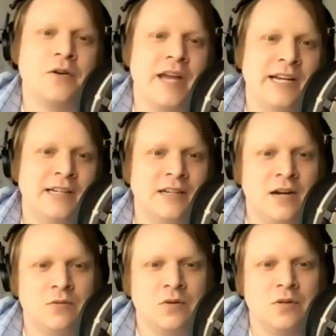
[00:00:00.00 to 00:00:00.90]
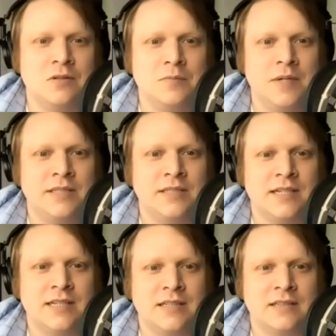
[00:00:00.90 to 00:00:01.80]
Canada, not rural, but
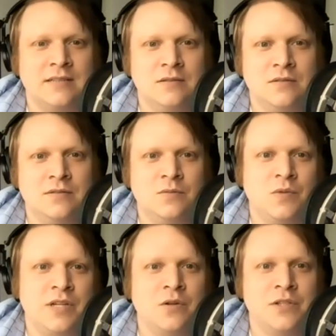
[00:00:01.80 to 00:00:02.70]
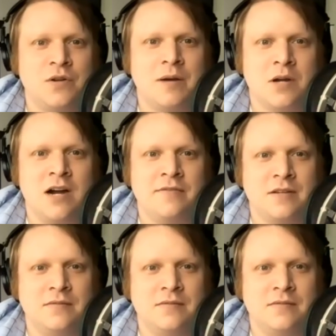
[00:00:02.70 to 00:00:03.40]
we can always grab a coffee.